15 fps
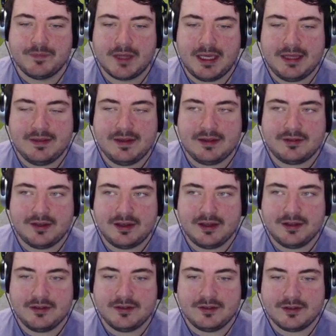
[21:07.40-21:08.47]
in this
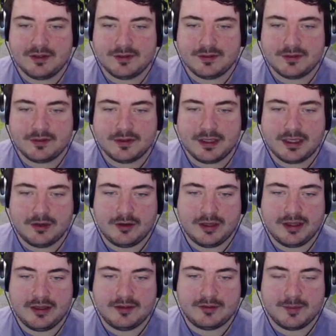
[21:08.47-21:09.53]
innings, uh, or
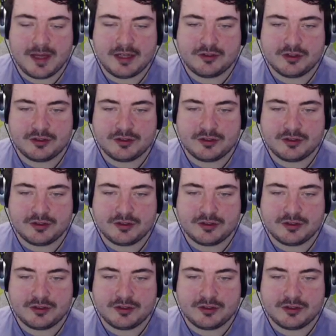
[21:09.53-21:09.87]
in this match, I